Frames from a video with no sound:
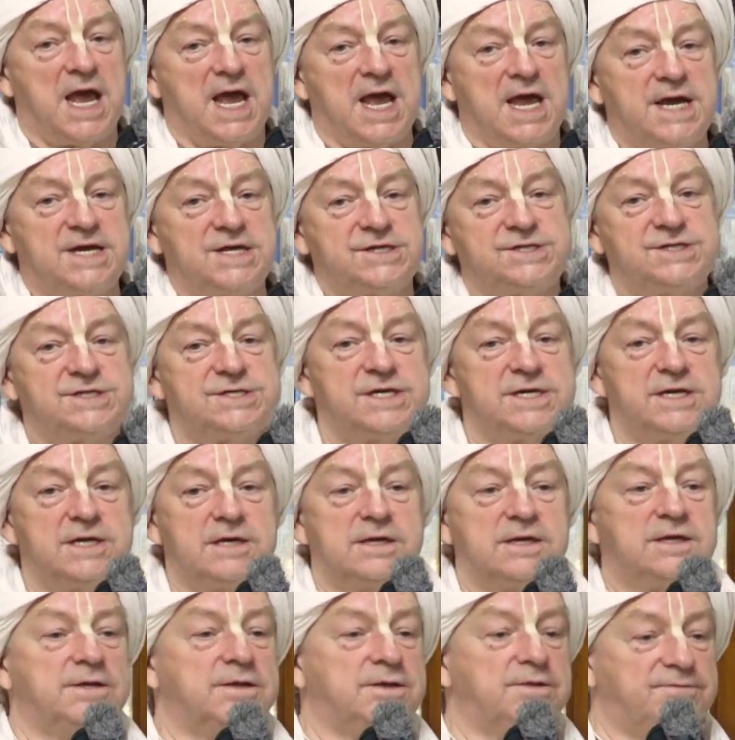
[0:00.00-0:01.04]
is
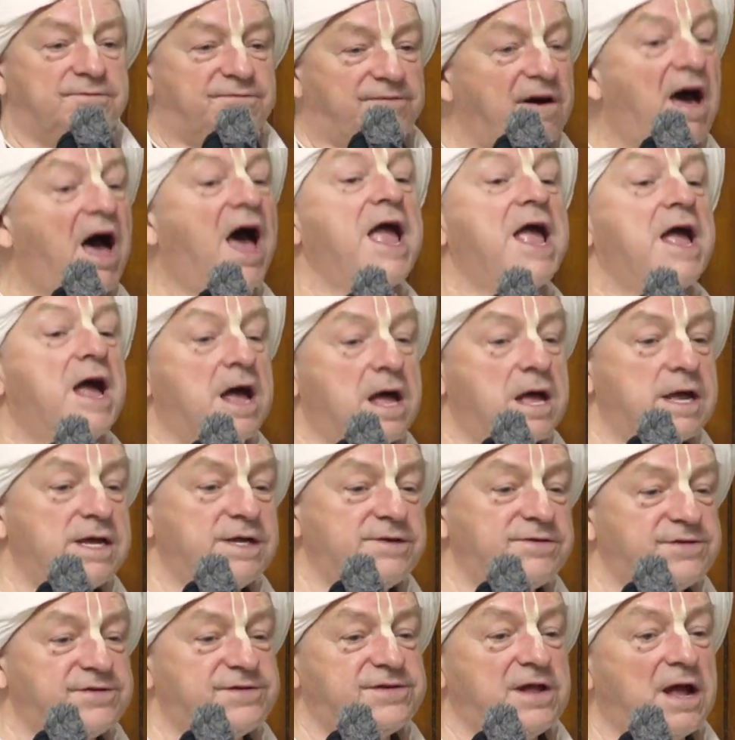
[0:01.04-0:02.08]
fire,
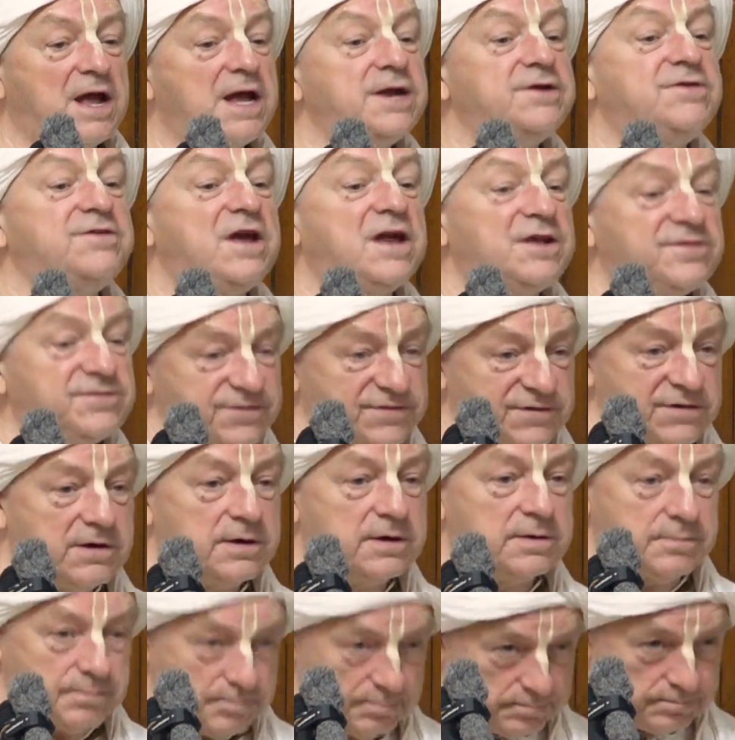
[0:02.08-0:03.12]
is
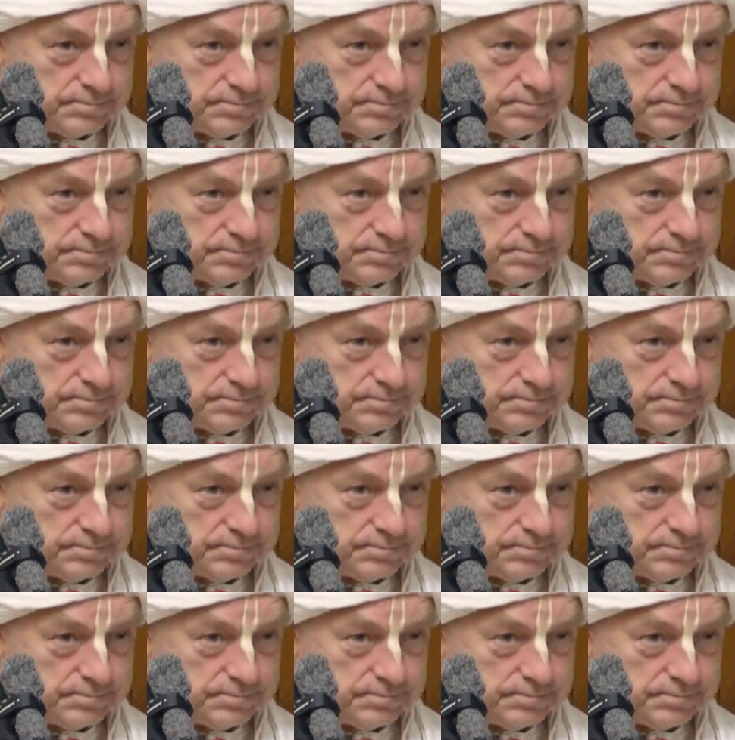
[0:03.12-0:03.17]
digestion.